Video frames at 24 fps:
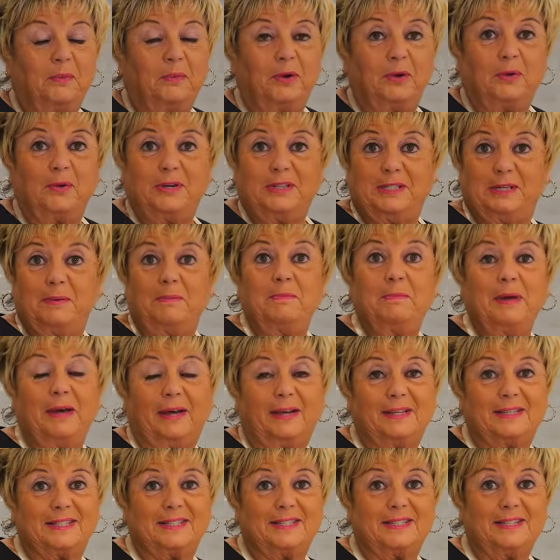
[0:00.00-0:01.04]
We're going to
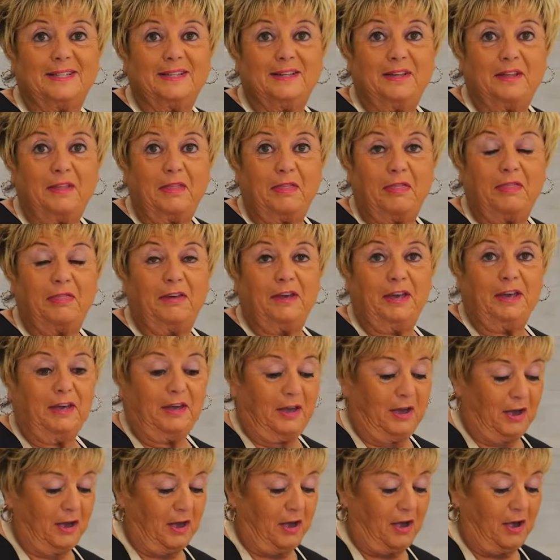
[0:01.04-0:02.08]
mix the
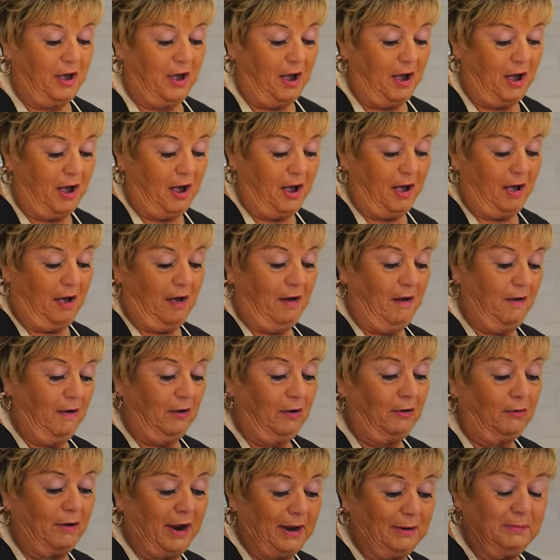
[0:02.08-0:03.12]

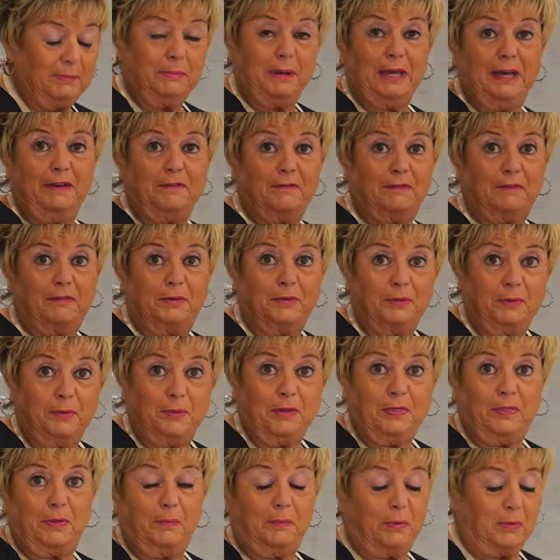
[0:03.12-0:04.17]
ground beef
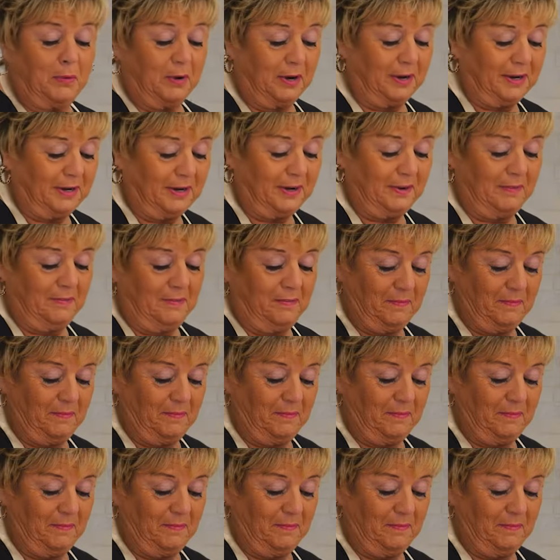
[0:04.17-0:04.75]
with the pork.